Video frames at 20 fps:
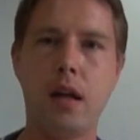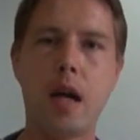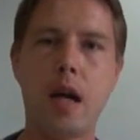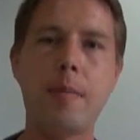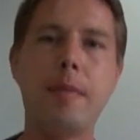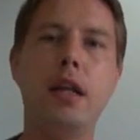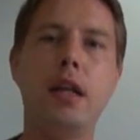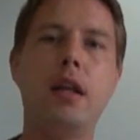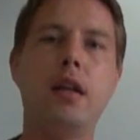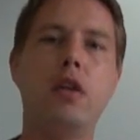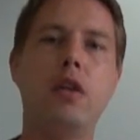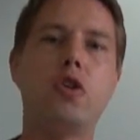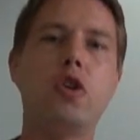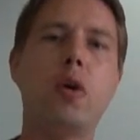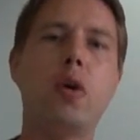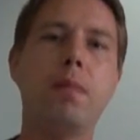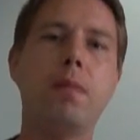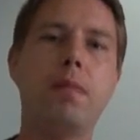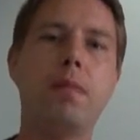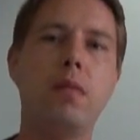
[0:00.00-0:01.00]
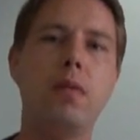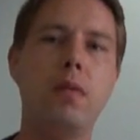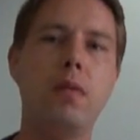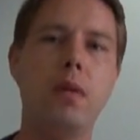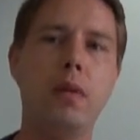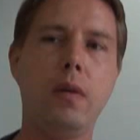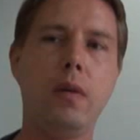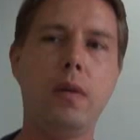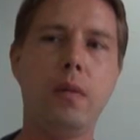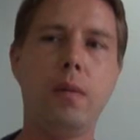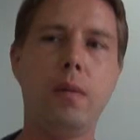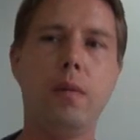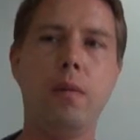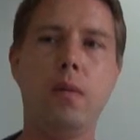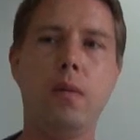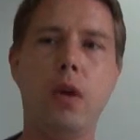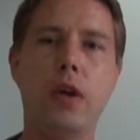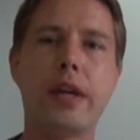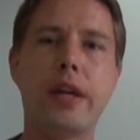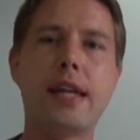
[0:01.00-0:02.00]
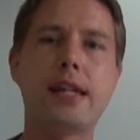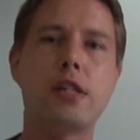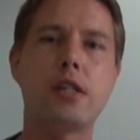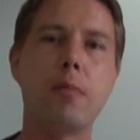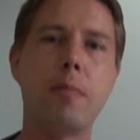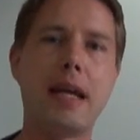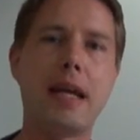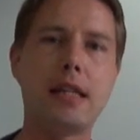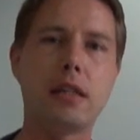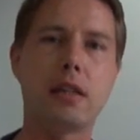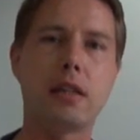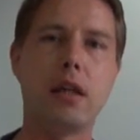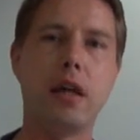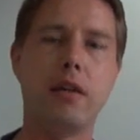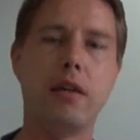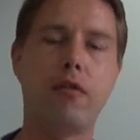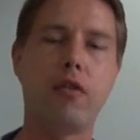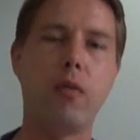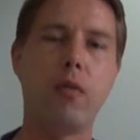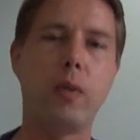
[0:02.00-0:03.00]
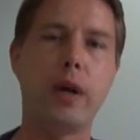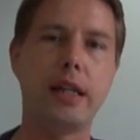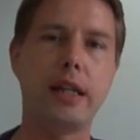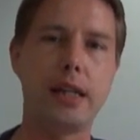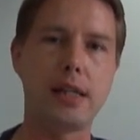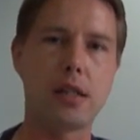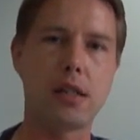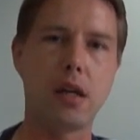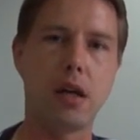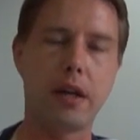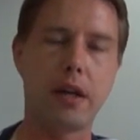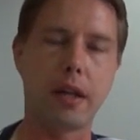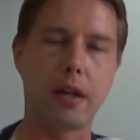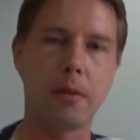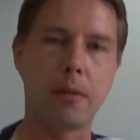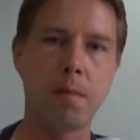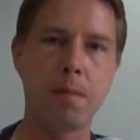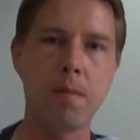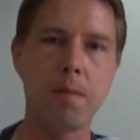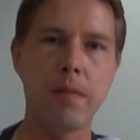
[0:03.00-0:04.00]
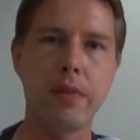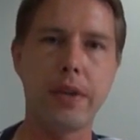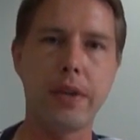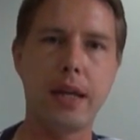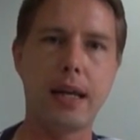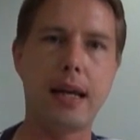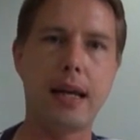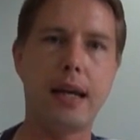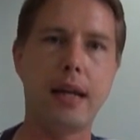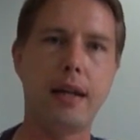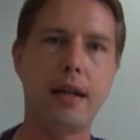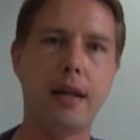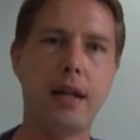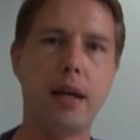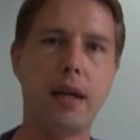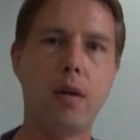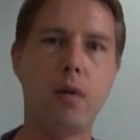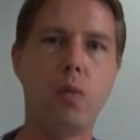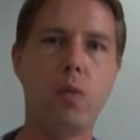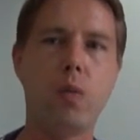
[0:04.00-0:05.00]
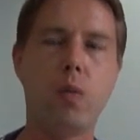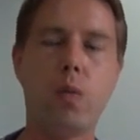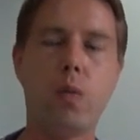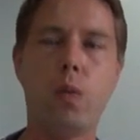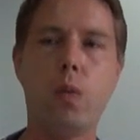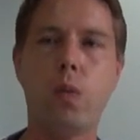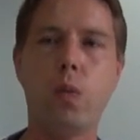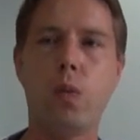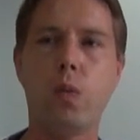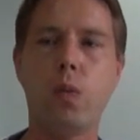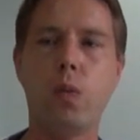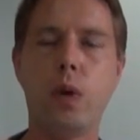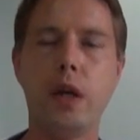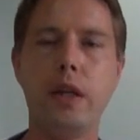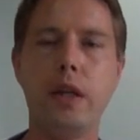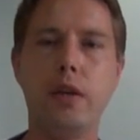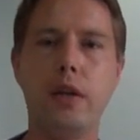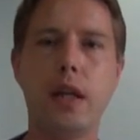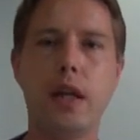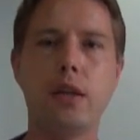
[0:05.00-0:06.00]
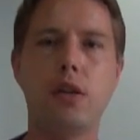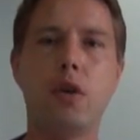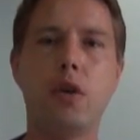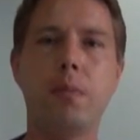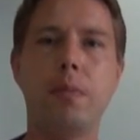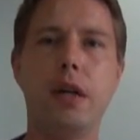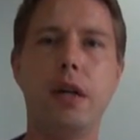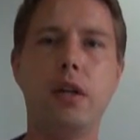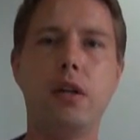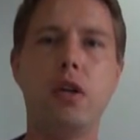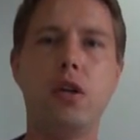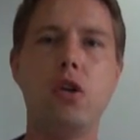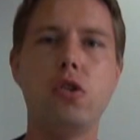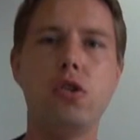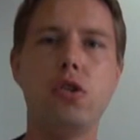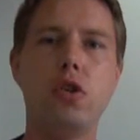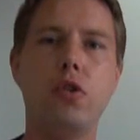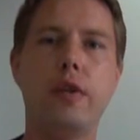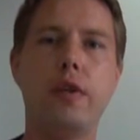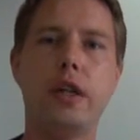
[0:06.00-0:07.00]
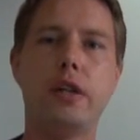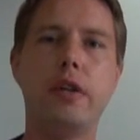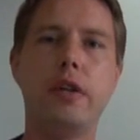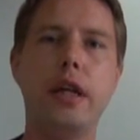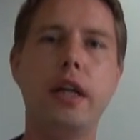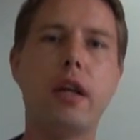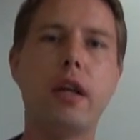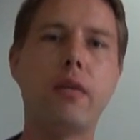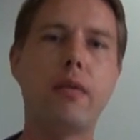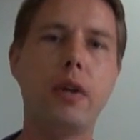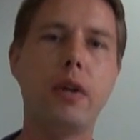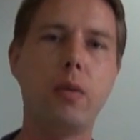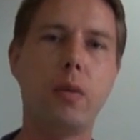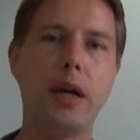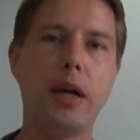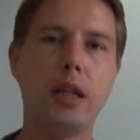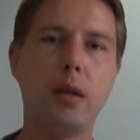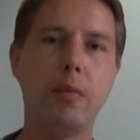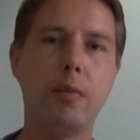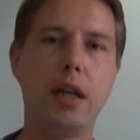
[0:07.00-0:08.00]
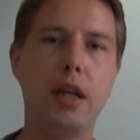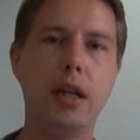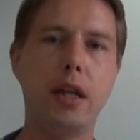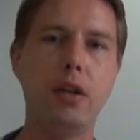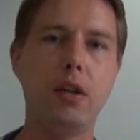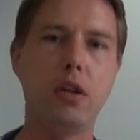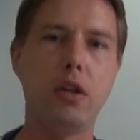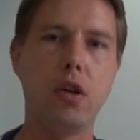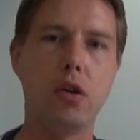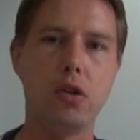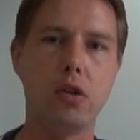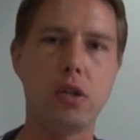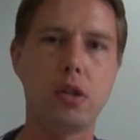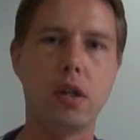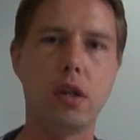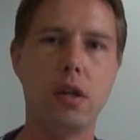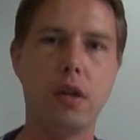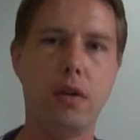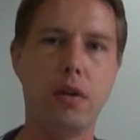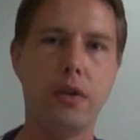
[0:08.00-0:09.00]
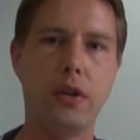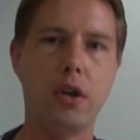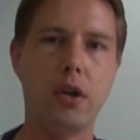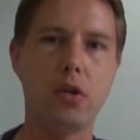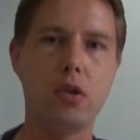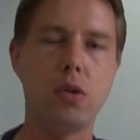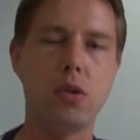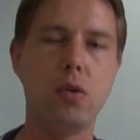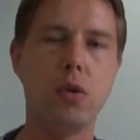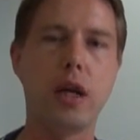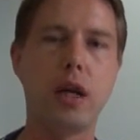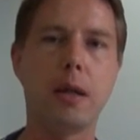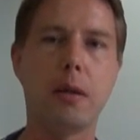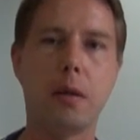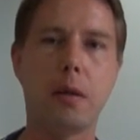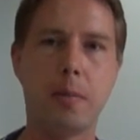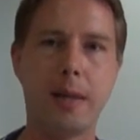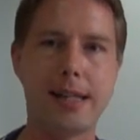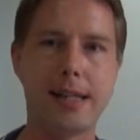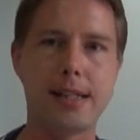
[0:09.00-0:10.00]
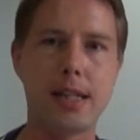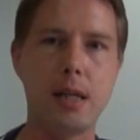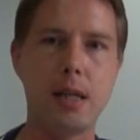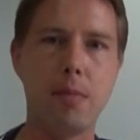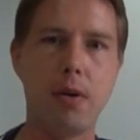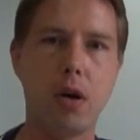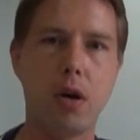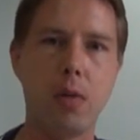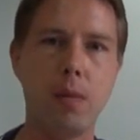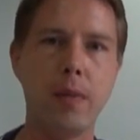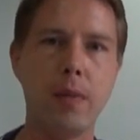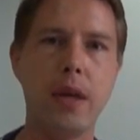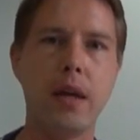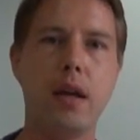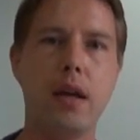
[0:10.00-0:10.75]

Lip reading: I mean, dropped against the baseline from where they started. And when you then compare those who were treated with vitamin D to those who got the placebo,